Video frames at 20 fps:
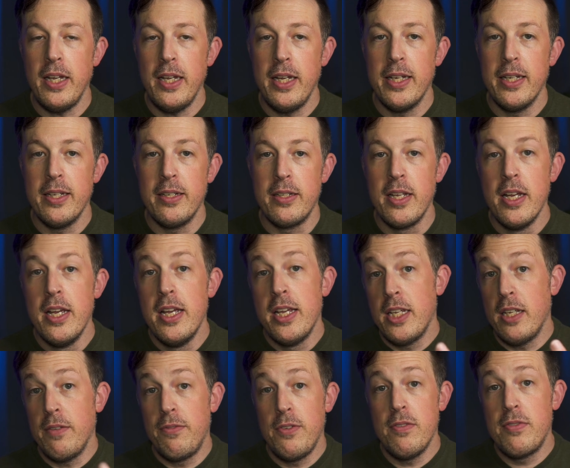And
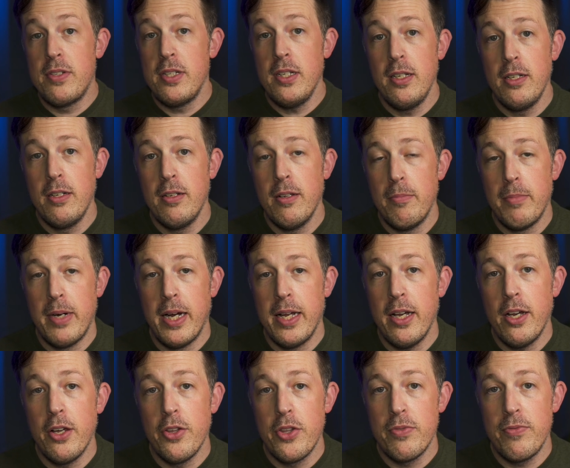if you've seen my
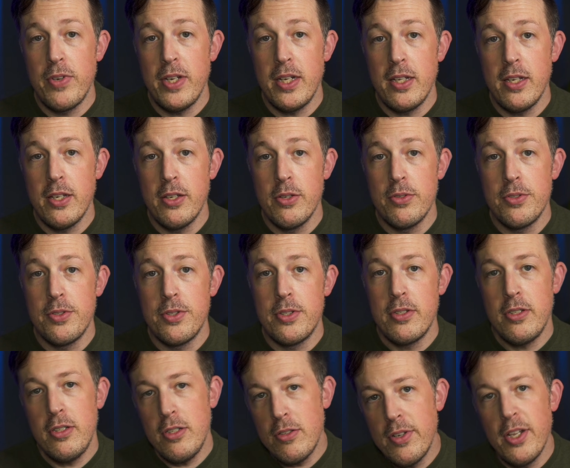other videos,
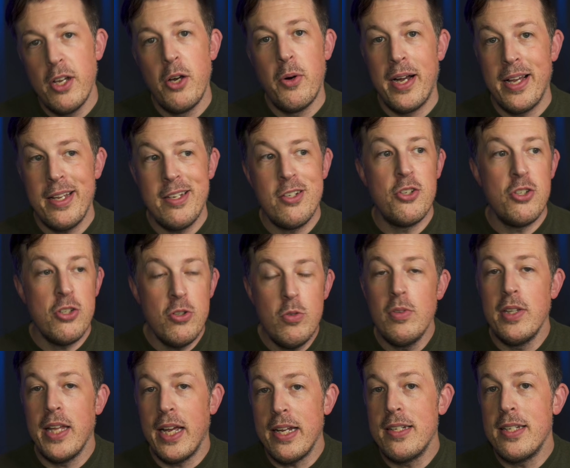you know I do
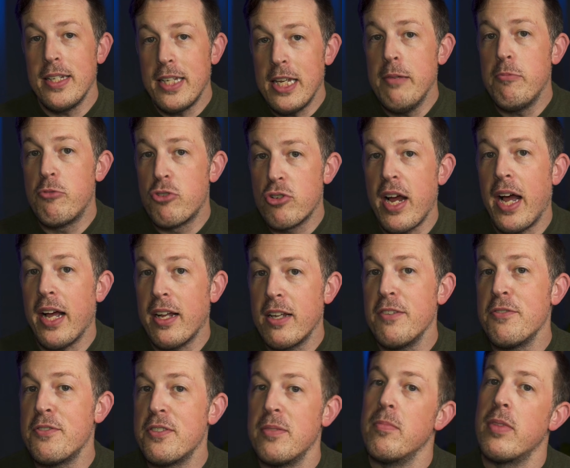like to keep track
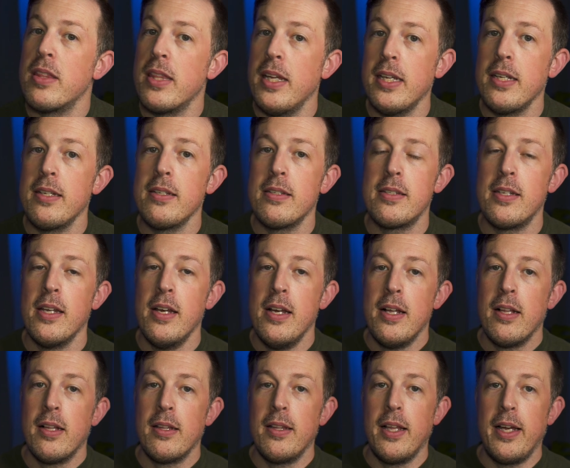of some things
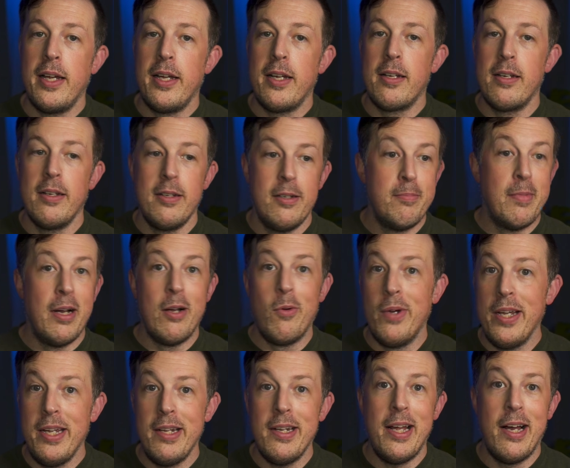like my
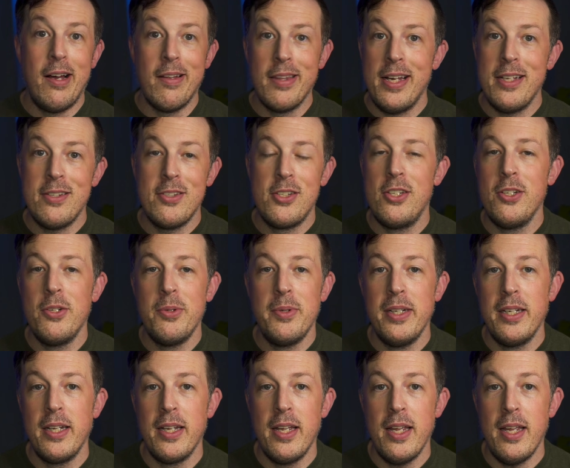weight, how that's
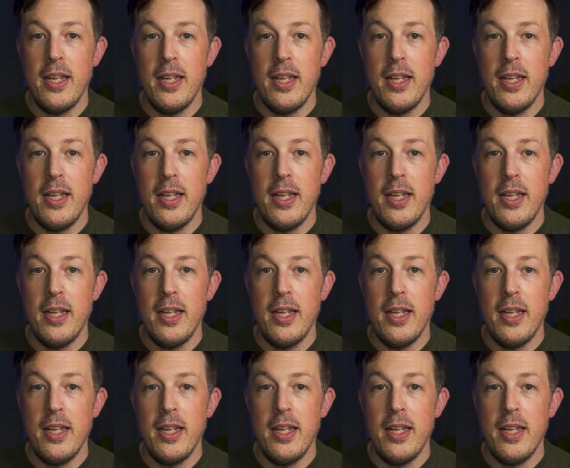doing.